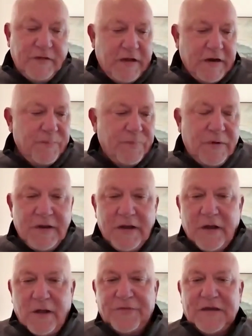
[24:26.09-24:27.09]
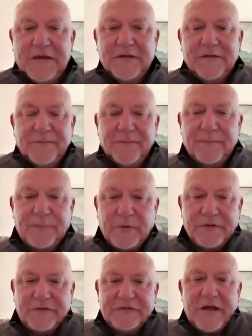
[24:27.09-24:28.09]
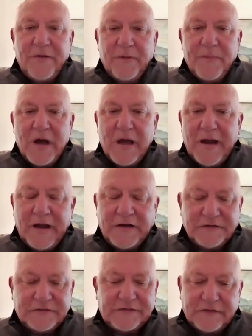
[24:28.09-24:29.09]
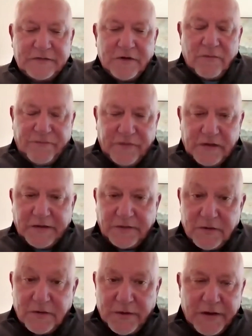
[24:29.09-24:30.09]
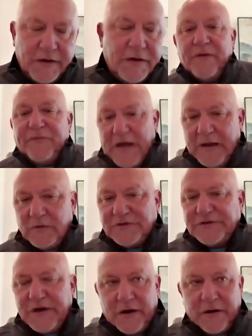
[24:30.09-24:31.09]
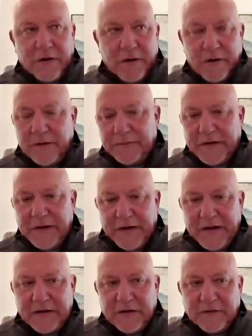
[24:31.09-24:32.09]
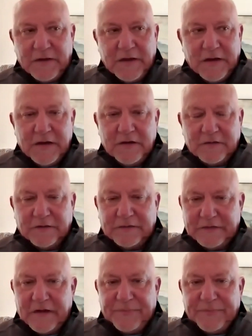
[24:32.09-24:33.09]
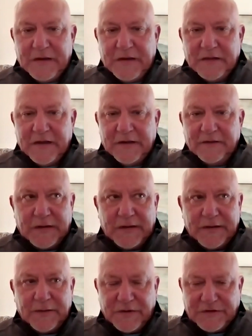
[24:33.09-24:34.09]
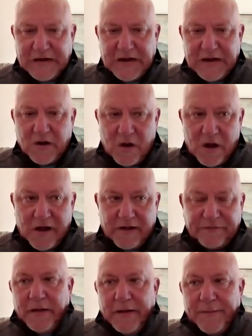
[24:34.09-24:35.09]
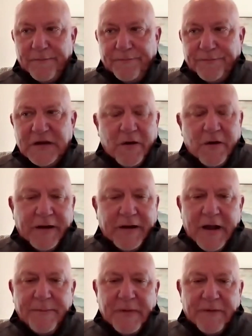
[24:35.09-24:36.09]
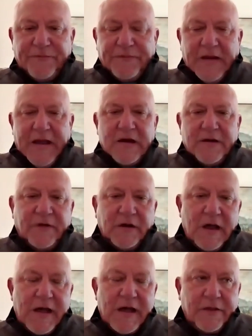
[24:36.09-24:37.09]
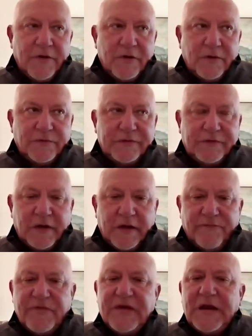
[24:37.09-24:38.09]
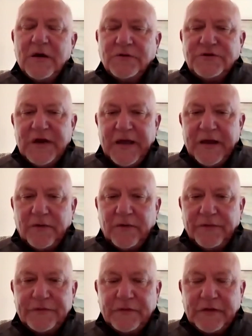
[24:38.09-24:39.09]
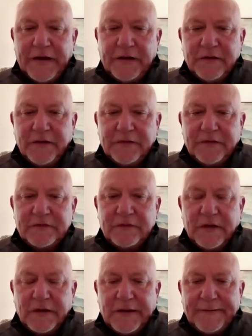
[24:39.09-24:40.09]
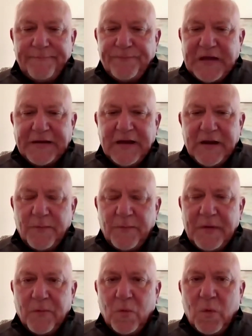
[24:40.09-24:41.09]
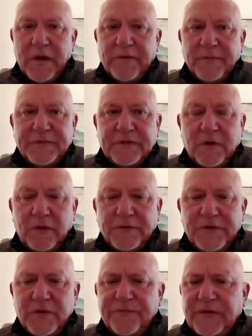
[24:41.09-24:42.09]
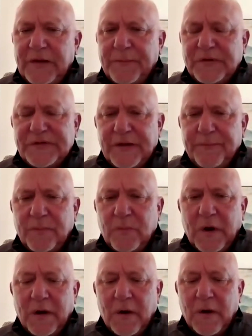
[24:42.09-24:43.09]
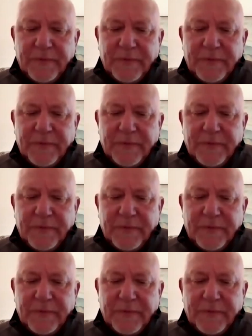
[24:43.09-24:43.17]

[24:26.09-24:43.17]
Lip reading: feel like I'm pretty healthy and pretty sound of mind, I just don't feel like doing it. But if I was younger and I could get into something that would take off, I'm a fan of a lot of those video channels. Like I can't remember, one of them is called UFlip or something, where